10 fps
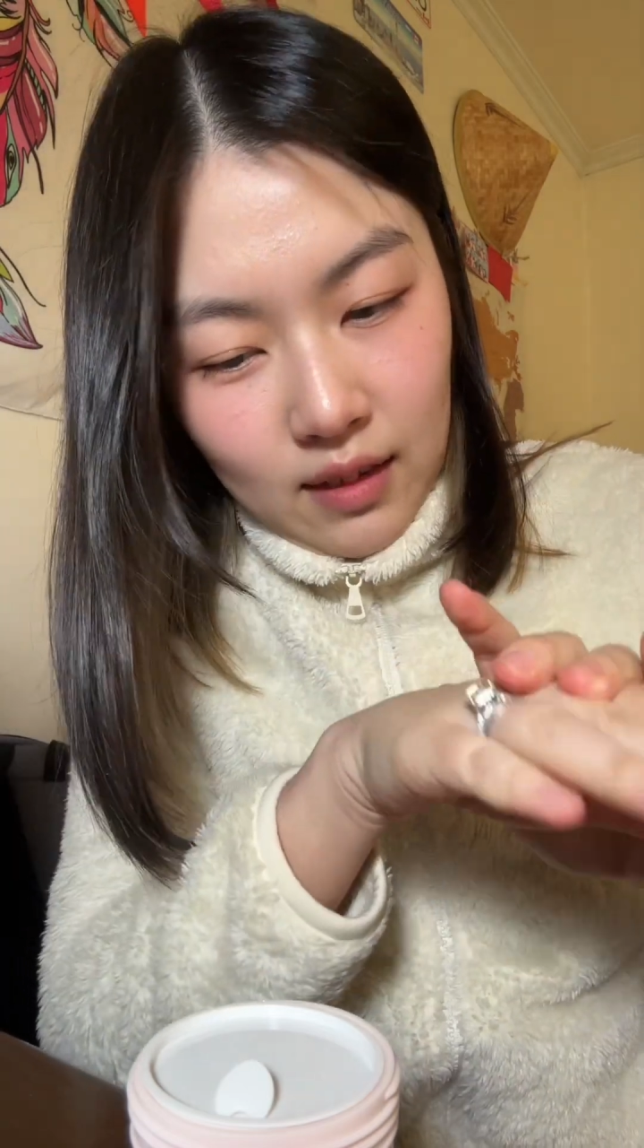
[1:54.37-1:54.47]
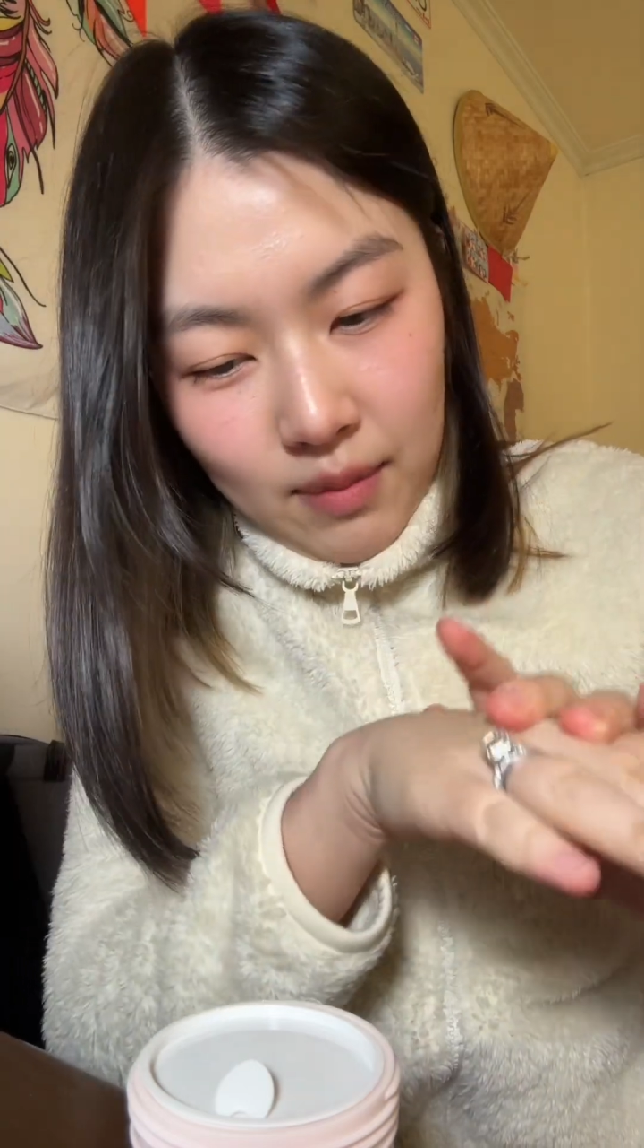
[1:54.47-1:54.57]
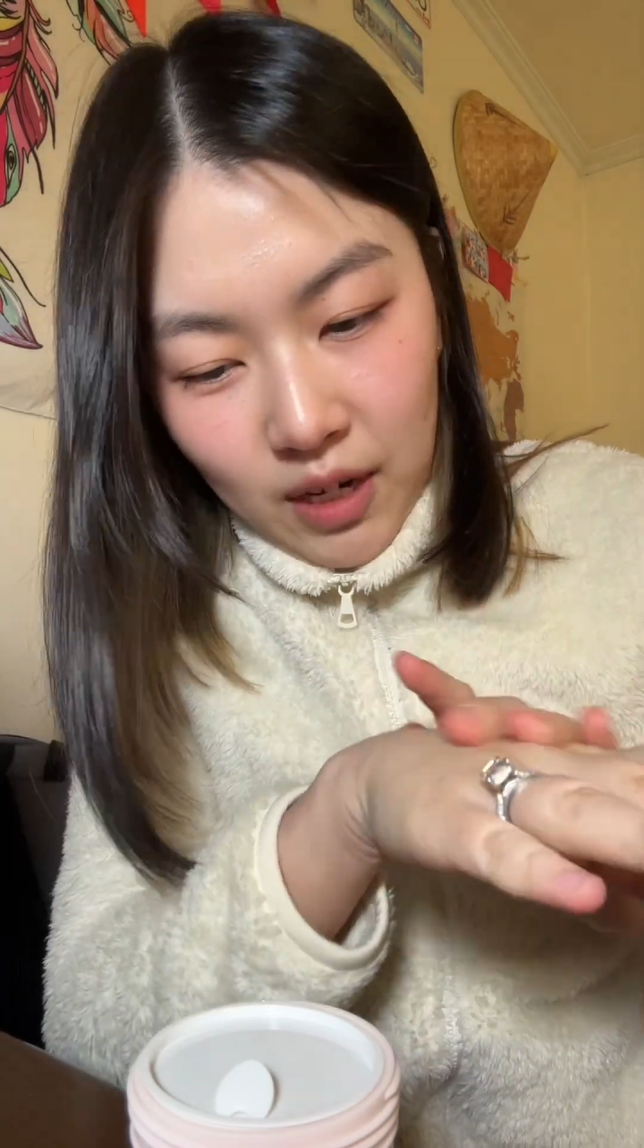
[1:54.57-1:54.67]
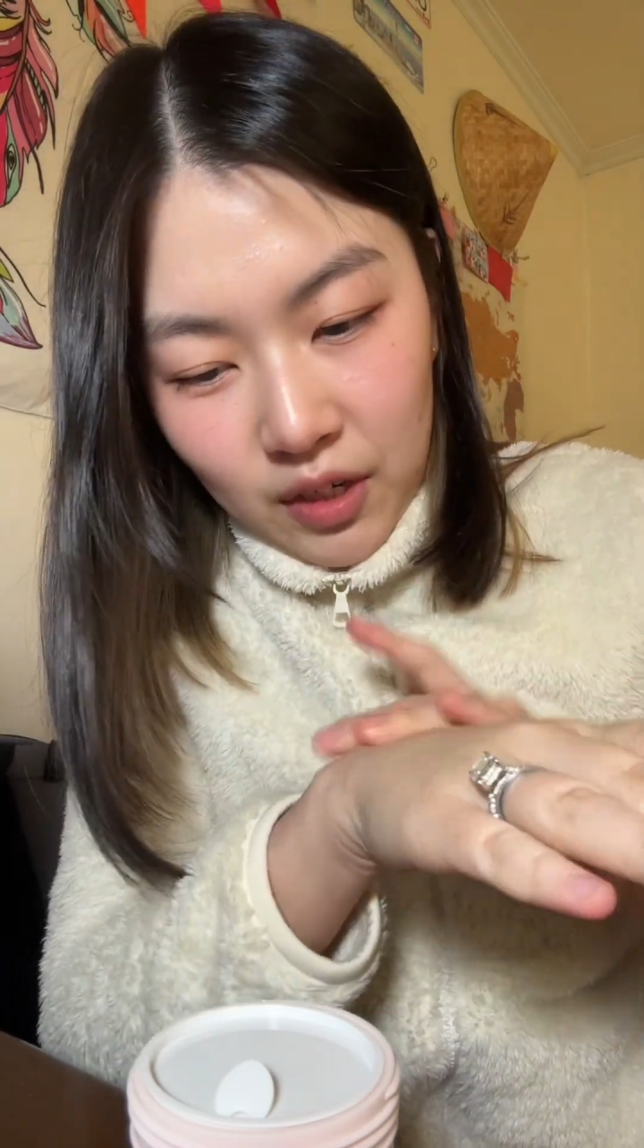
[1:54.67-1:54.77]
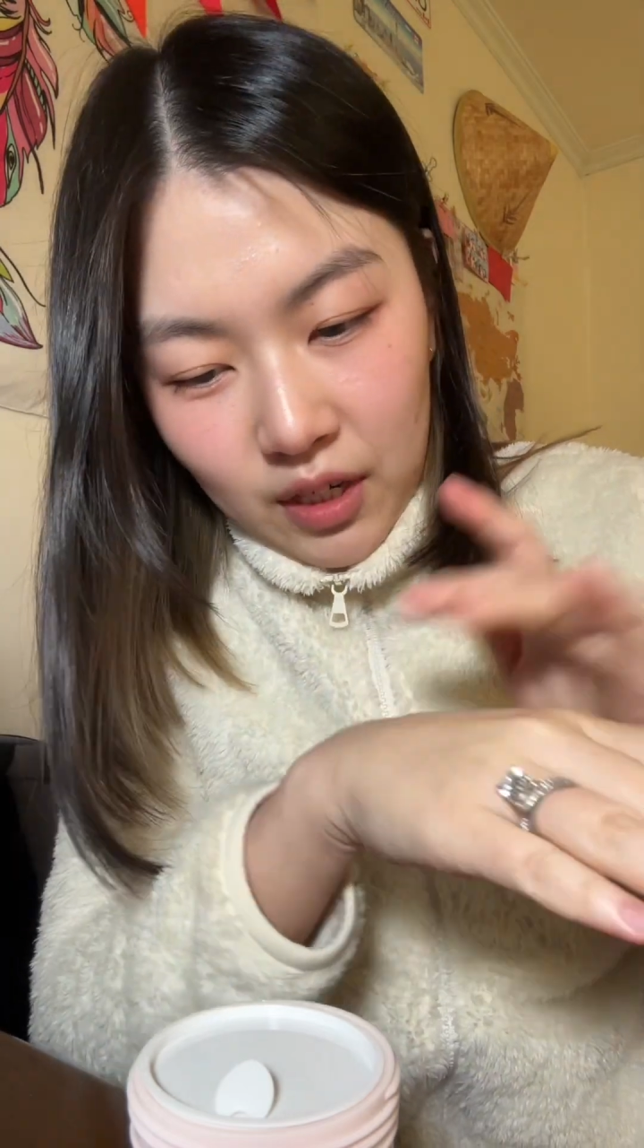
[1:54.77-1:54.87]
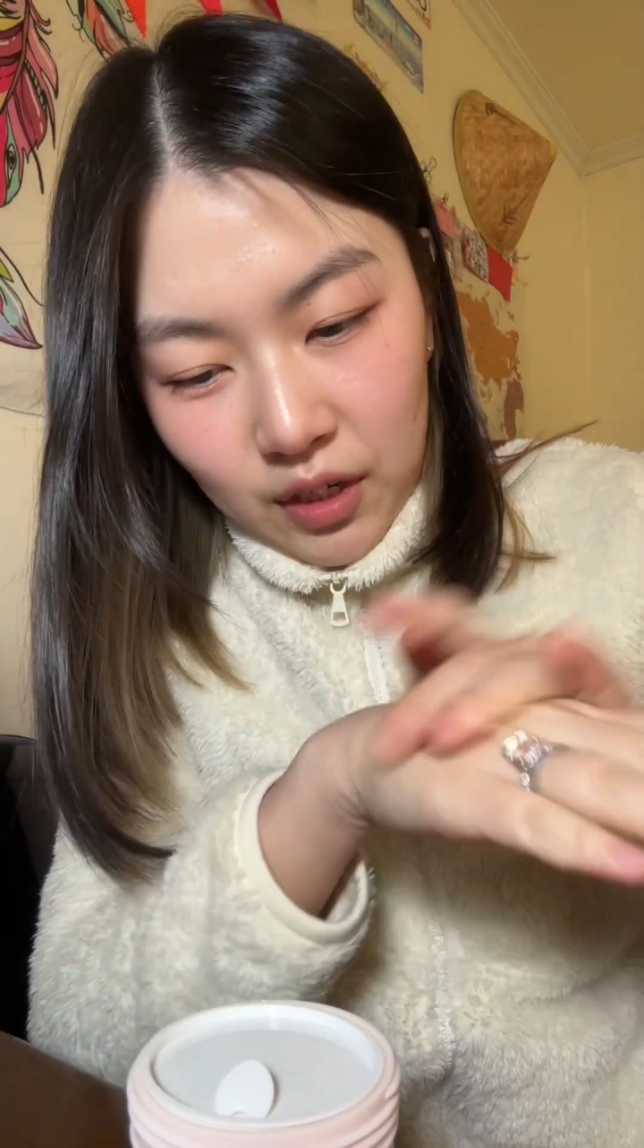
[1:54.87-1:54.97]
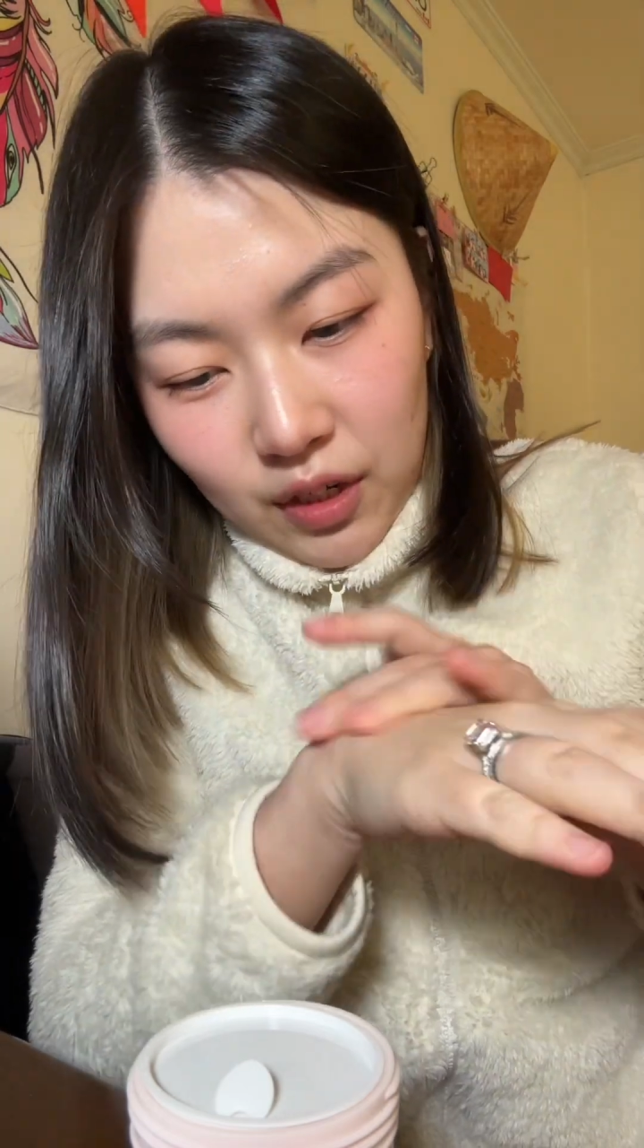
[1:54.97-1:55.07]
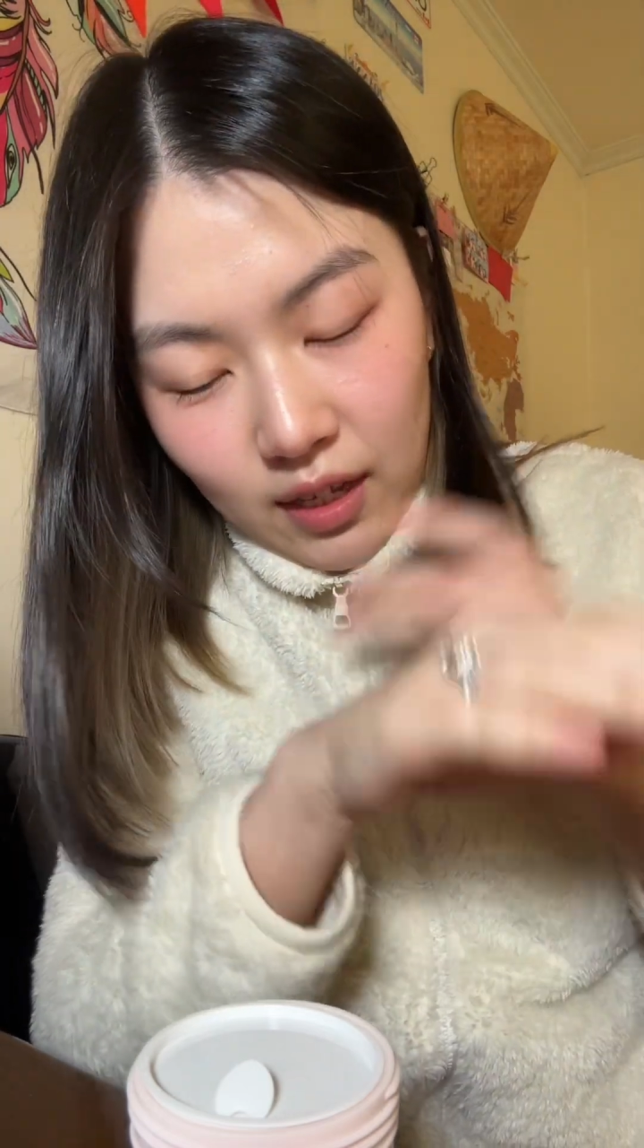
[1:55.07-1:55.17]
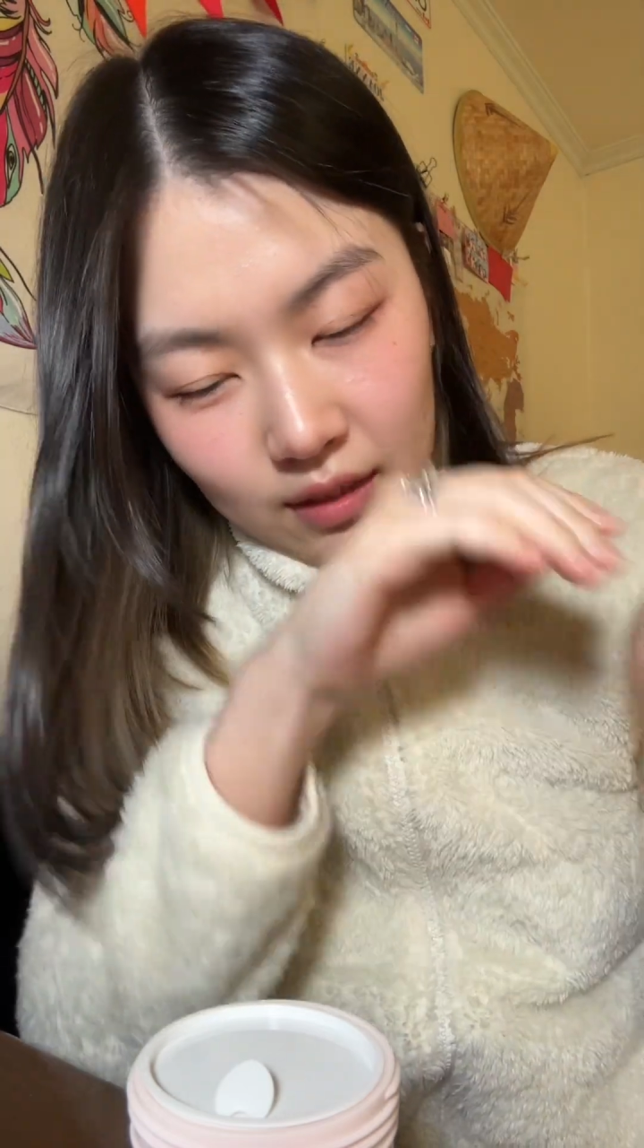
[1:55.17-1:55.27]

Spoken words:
I'm actually gonna try